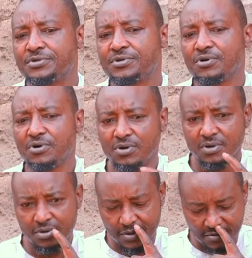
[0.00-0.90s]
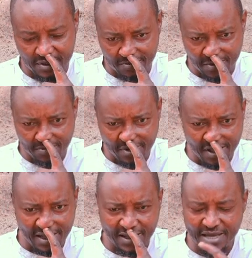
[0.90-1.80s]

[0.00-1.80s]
So when my brother